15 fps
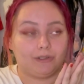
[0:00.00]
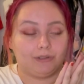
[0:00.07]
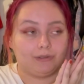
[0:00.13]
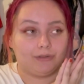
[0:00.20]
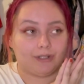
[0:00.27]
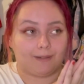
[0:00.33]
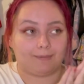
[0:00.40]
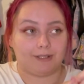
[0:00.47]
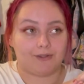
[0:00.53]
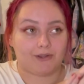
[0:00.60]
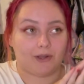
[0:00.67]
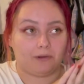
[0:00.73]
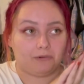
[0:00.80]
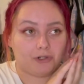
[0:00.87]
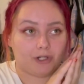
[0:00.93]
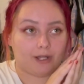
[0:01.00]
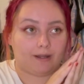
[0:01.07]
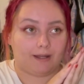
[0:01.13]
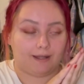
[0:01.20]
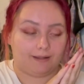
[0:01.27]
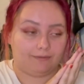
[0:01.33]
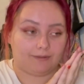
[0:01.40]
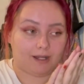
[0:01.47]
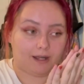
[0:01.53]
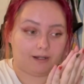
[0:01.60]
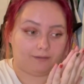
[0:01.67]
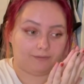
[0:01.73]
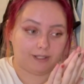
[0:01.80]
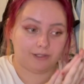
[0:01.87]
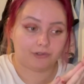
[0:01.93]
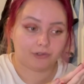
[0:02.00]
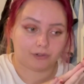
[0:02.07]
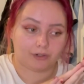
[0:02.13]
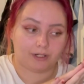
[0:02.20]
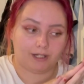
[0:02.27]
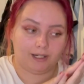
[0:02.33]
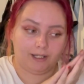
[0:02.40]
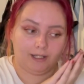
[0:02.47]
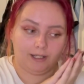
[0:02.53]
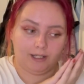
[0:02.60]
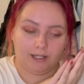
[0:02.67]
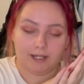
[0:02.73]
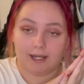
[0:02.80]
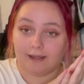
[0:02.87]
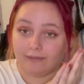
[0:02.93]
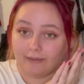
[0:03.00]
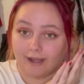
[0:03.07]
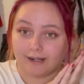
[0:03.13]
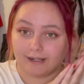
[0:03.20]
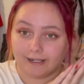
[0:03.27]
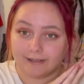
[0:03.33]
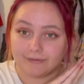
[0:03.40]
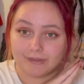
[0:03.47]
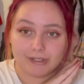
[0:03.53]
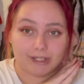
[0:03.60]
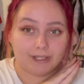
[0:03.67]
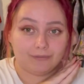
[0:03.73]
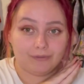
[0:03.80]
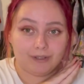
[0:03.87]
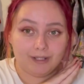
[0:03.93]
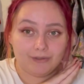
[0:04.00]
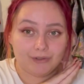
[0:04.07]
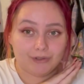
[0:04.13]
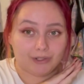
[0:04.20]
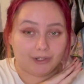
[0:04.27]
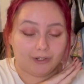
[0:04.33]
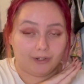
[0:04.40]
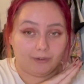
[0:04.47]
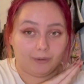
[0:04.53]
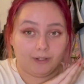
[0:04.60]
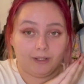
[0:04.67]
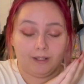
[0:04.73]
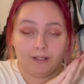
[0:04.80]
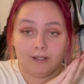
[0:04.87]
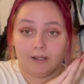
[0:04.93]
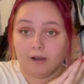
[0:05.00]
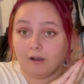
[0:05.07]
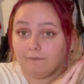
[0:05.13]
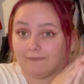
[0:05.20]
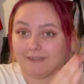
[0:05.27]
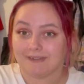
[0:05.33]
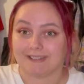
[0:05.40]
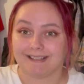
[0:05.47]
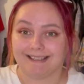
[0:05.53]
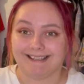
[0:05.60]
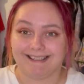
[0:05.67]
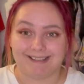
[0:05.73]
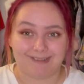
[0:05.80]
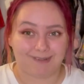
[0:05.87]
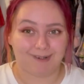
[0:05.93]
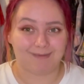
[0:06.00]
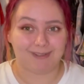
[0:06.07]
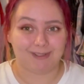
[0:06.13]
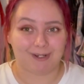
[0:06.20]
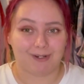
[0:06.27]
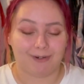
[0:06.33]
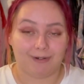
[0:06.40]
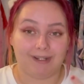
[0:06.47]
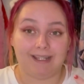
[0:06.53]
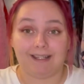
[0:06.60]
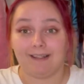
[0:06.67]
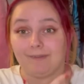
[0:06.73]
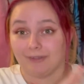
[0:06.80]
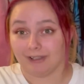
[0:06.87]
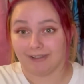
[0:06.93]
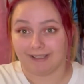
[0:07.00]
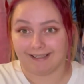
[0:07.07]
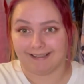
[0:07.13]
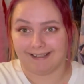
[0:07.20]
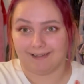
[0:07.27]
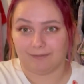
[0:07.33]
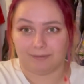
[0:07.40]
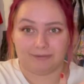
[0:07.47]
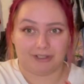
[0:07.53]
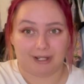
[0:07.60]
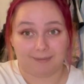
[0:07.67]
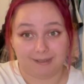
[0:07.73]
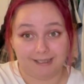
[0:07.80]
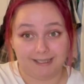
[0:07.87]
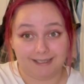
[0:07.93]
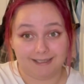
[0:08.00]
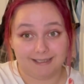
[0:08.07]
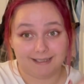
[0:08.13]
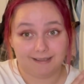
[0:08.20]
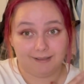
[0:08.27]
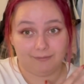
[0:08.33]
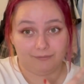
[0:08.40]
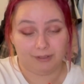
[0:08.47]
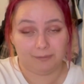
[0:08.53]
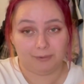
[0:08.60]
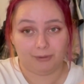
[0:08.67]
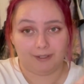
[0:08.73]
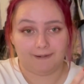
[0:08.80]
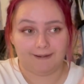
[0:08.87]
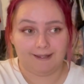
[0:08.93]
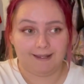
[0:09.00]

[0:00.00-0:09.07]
Japanese culture and kind of history and that kind of stuff. So, obviously, a Daruma doll, if you're looking at it from a Japanese viewpoint,